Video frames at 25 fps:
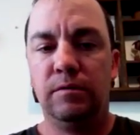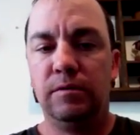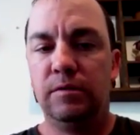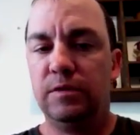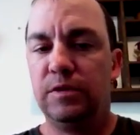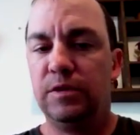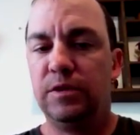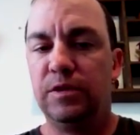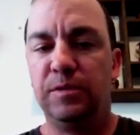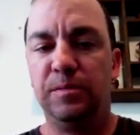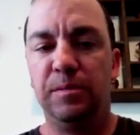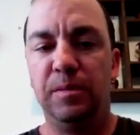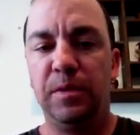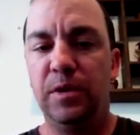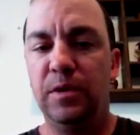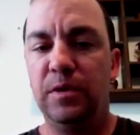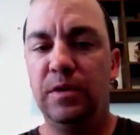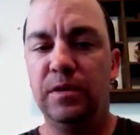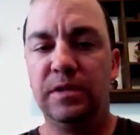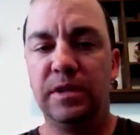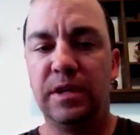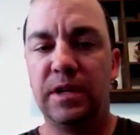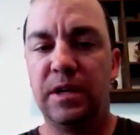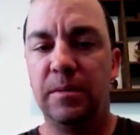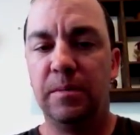smooth
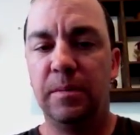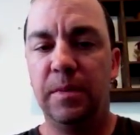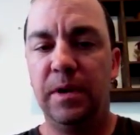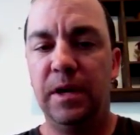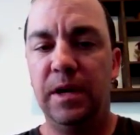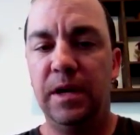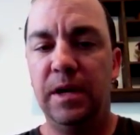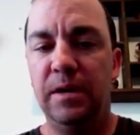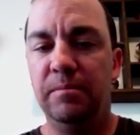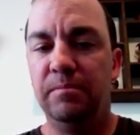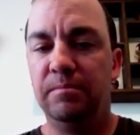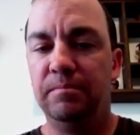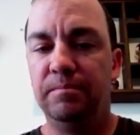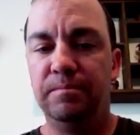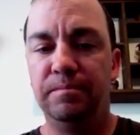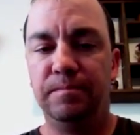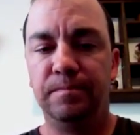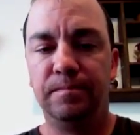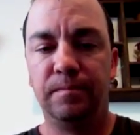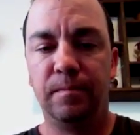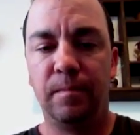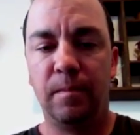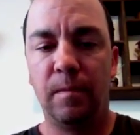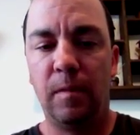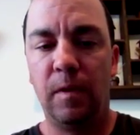as it can be.
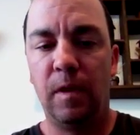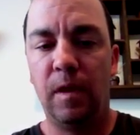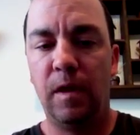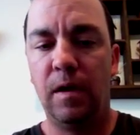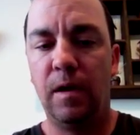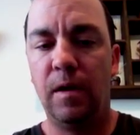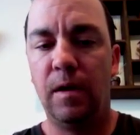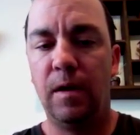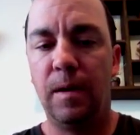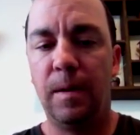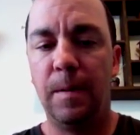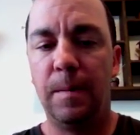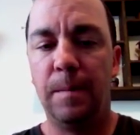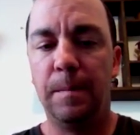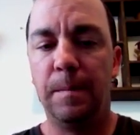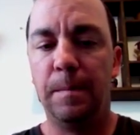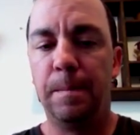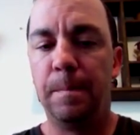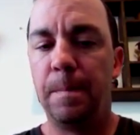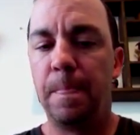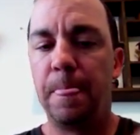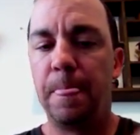If